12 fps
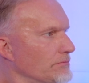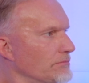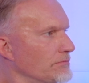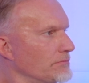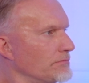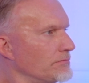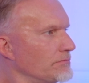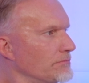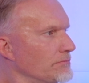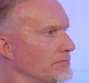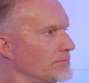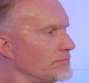
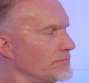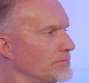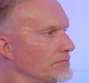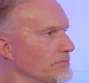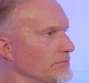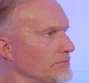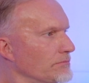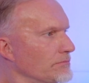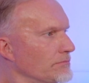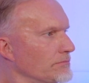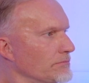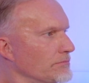
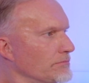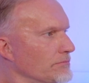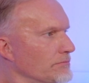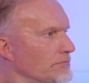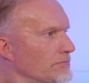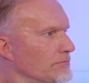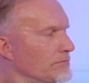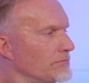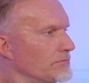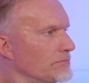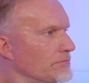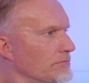[no speech]